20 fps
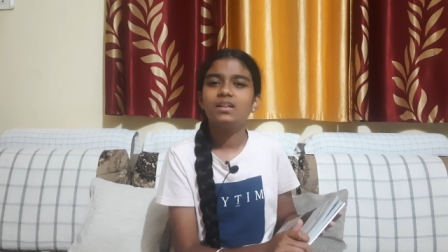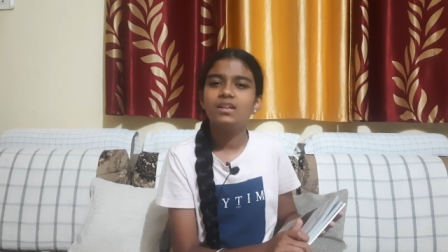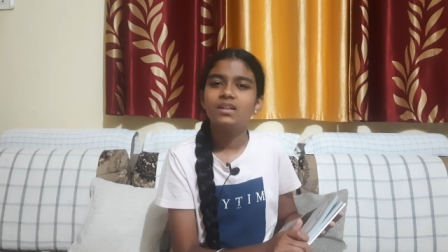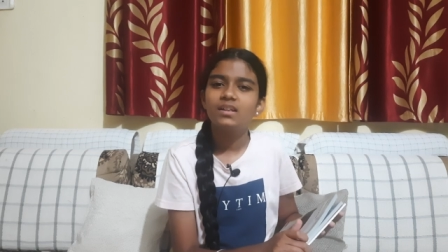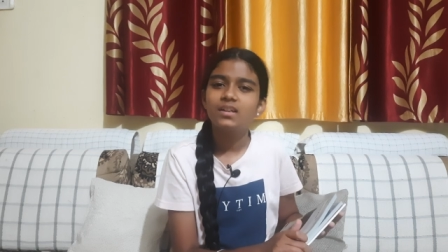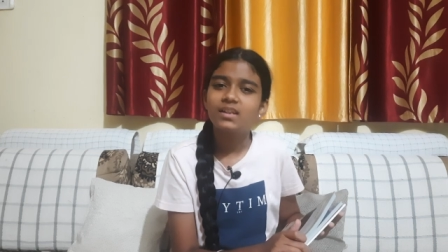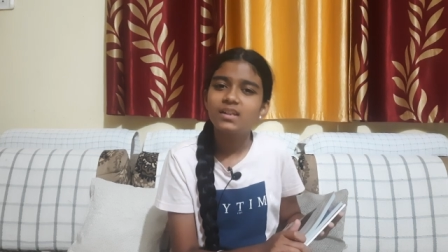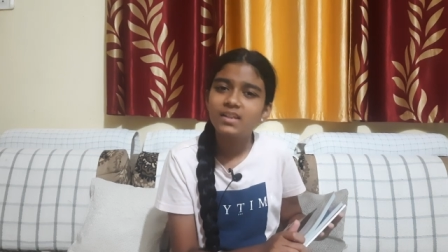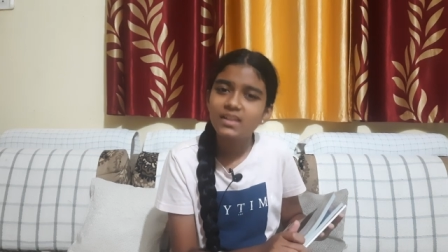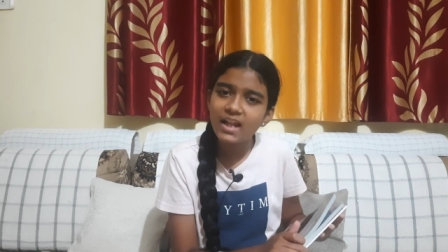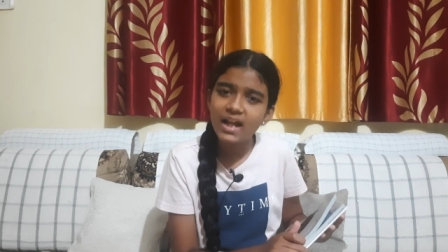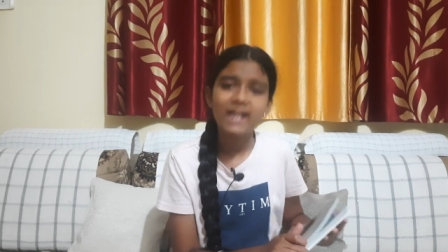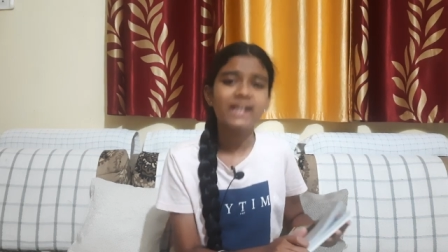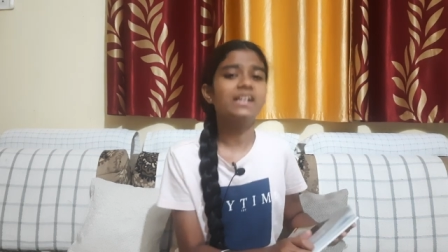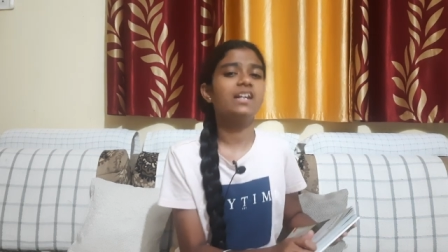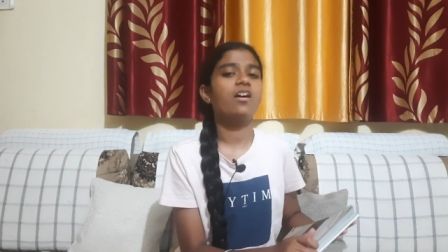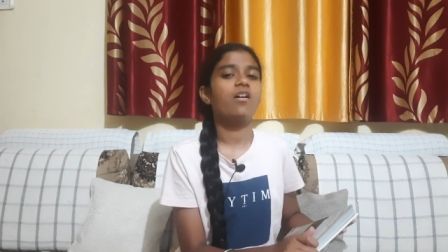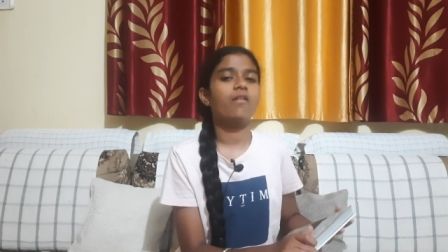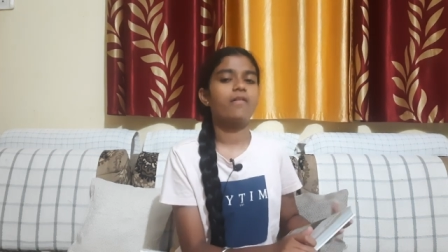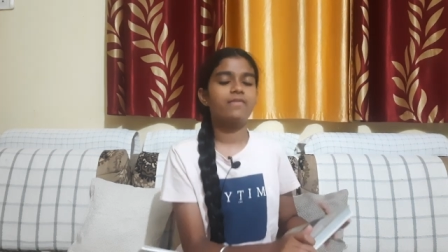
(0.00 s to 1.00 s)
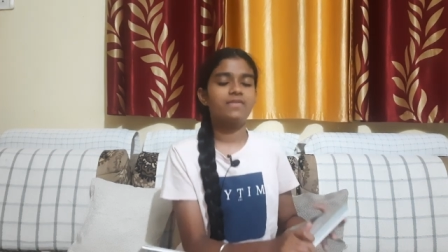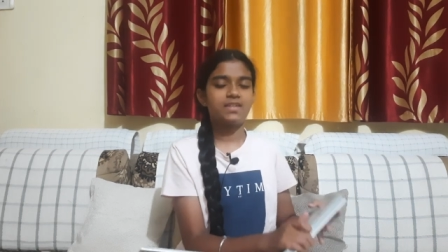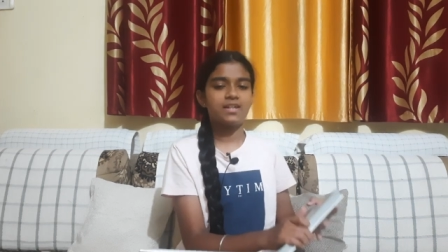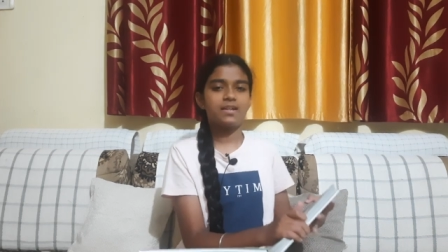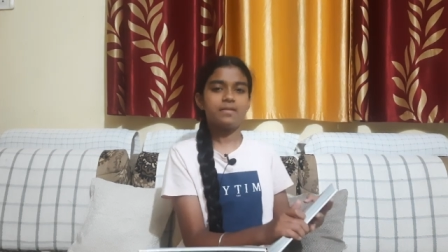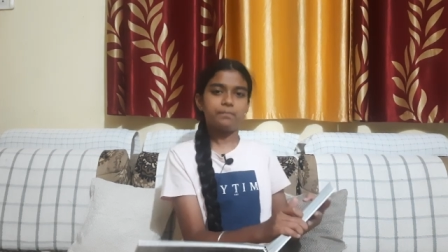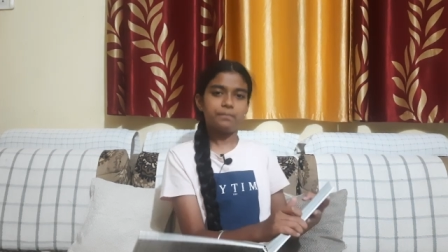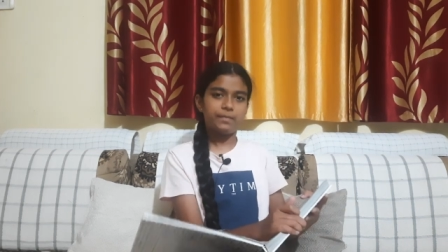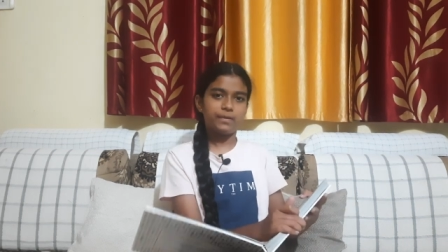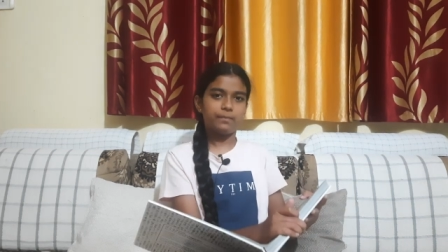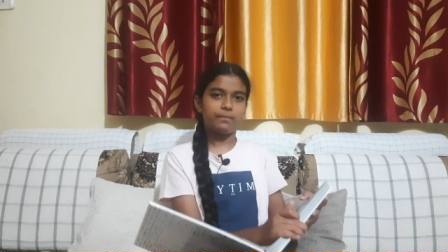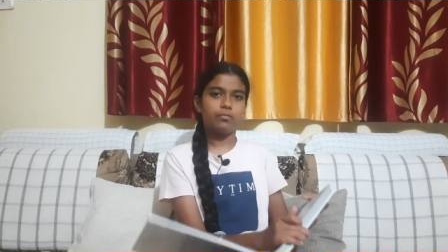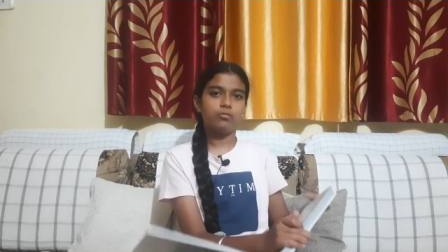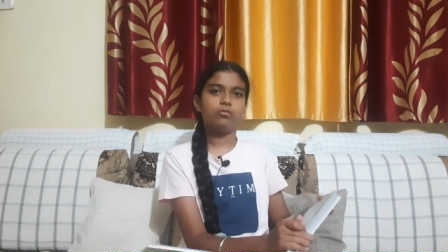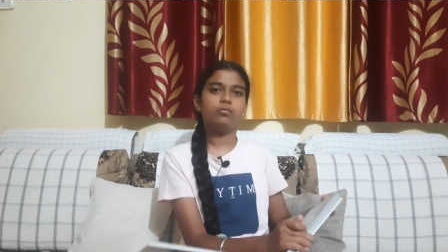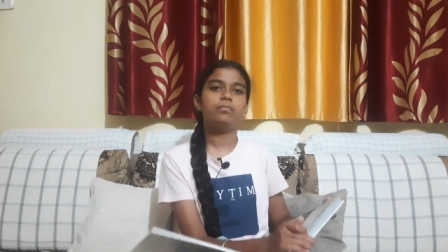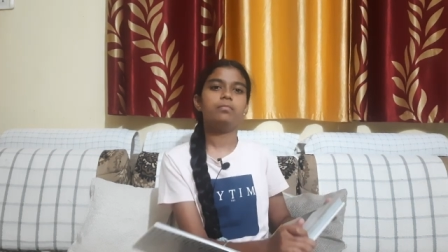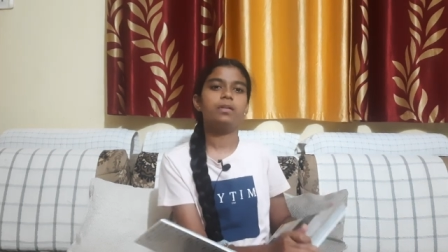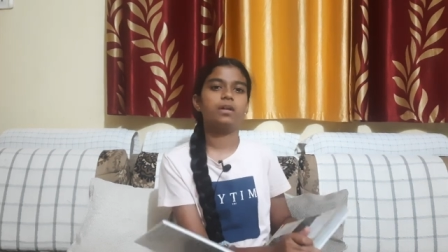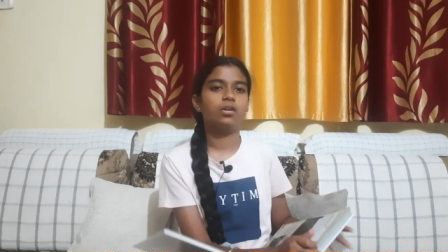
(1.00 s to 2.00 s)
9 out of 10
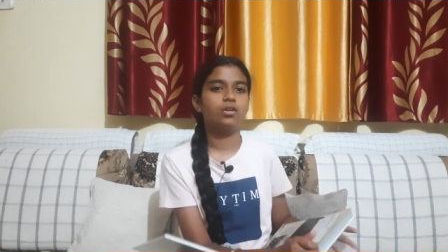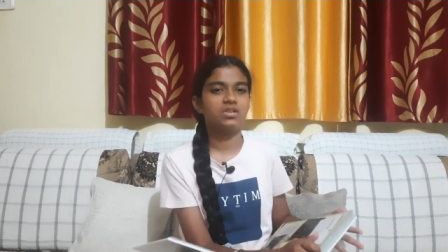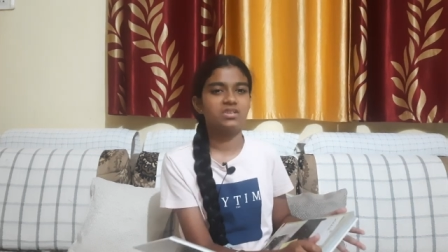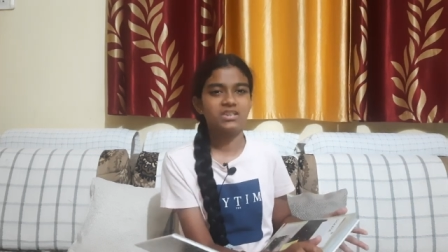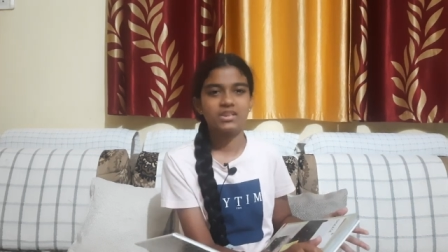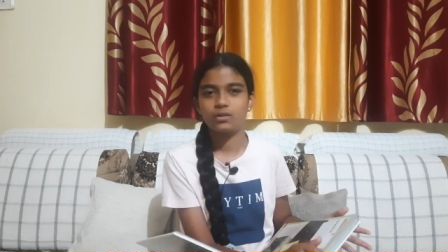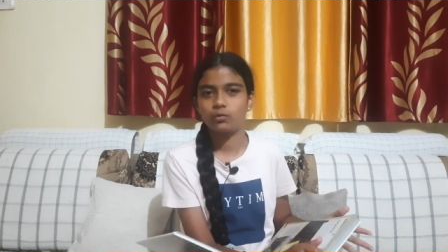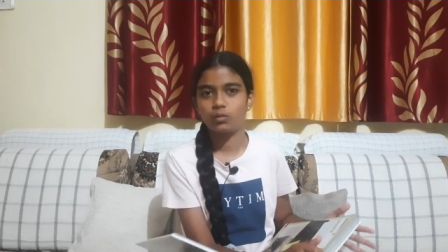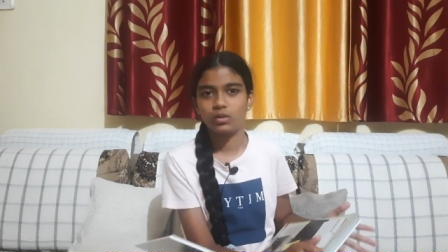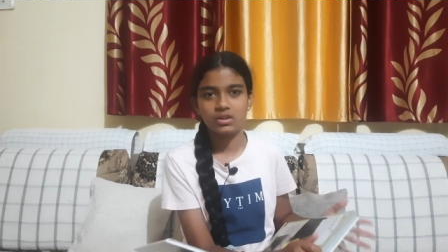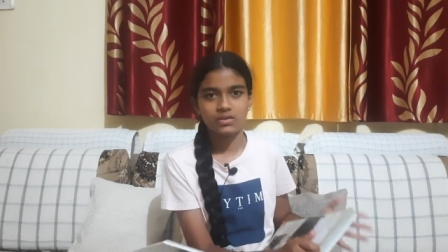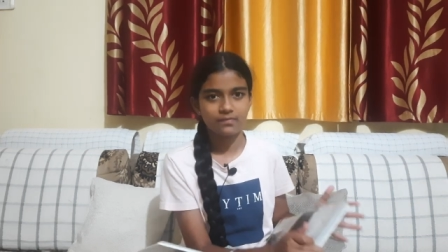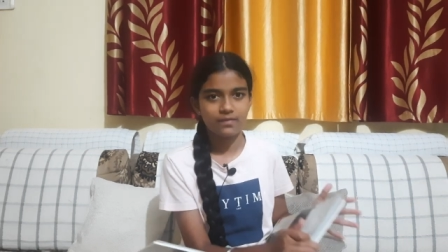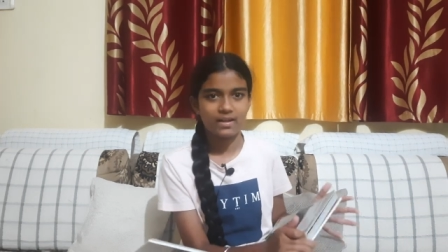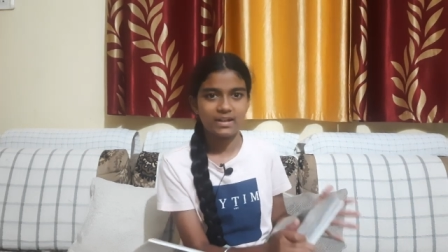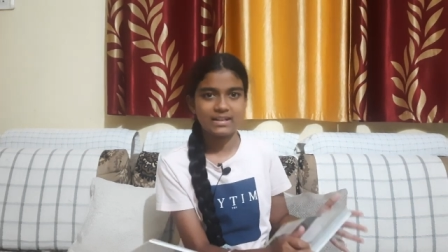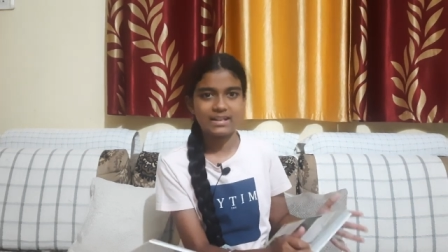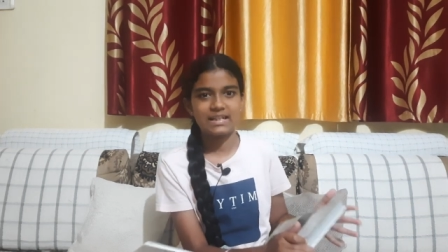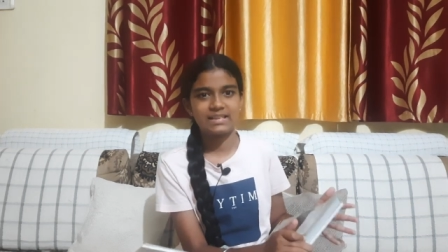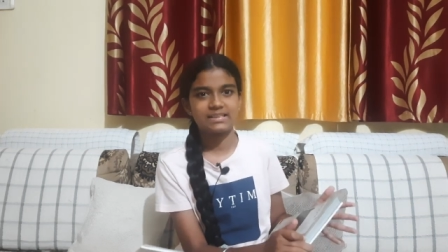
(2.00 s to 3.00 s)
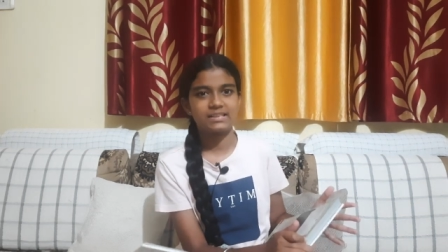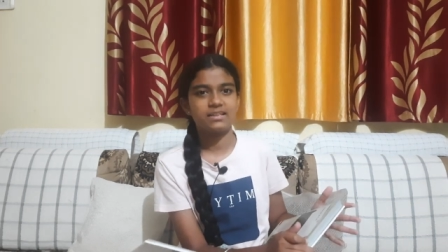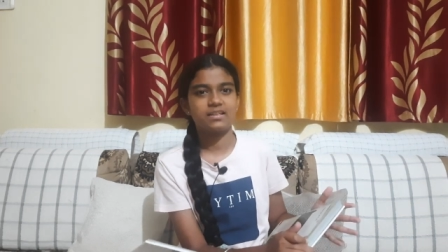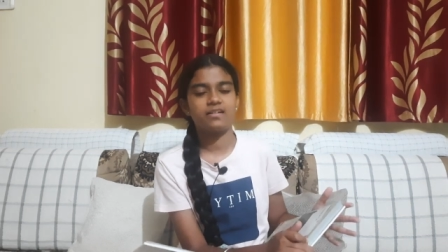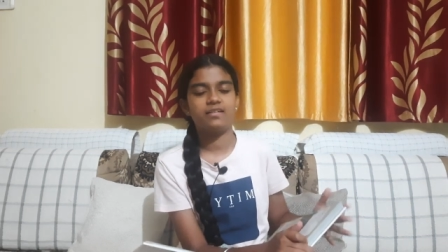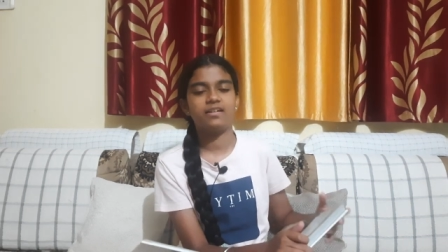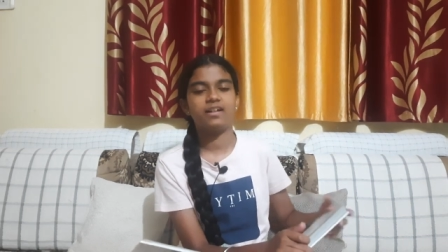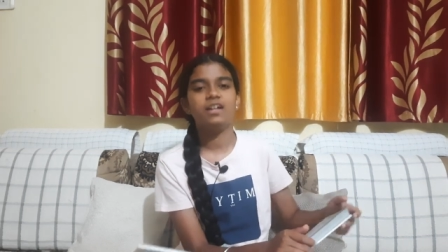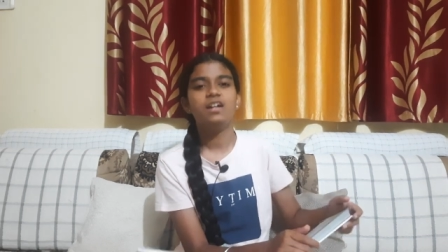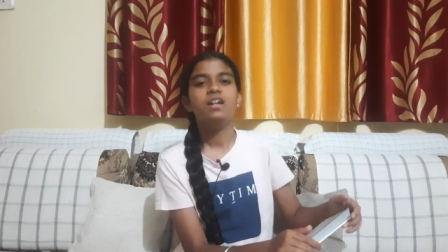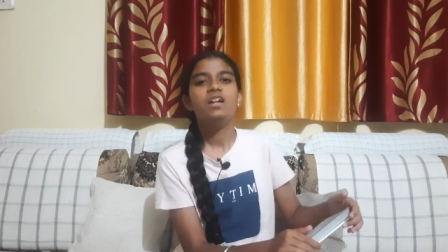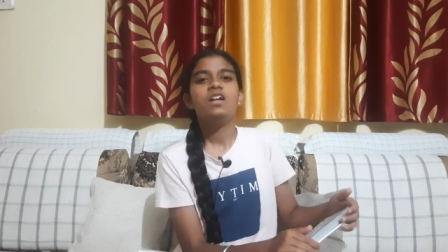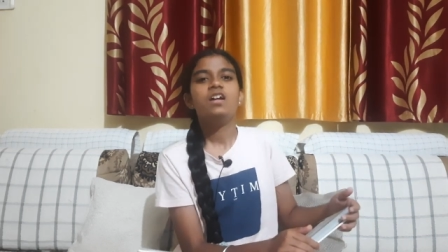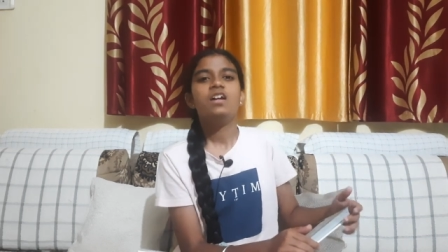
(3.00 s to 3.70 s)
people because it was very necessary.